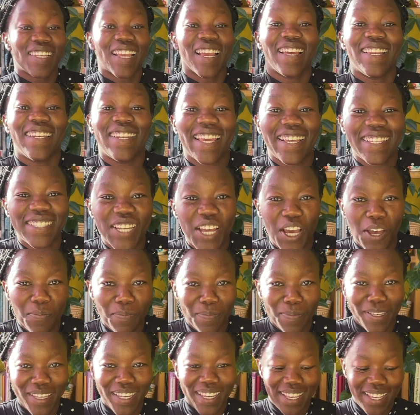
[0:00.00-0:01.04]
Next
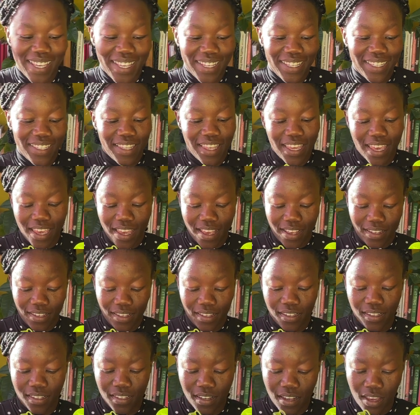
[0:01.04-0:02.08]
up is
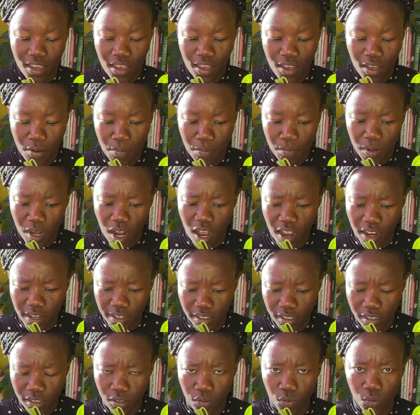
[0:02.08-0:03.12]
this
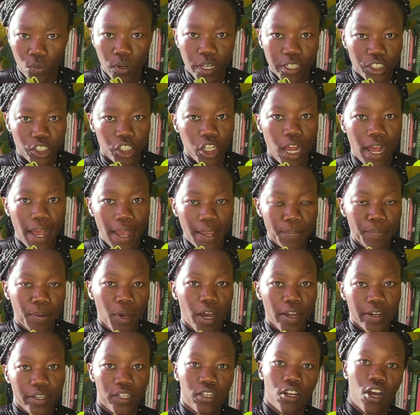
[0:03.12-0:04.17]
plant, which I
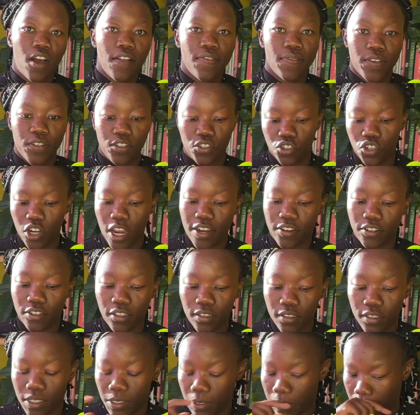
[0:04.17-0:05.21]
potted on this
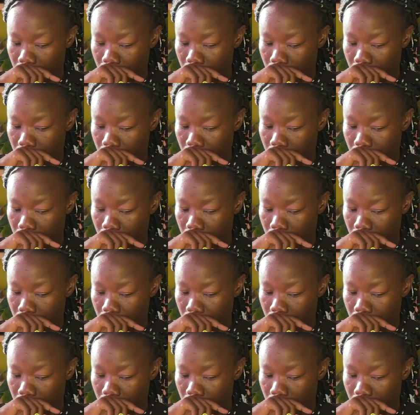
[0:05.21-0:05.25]
channel.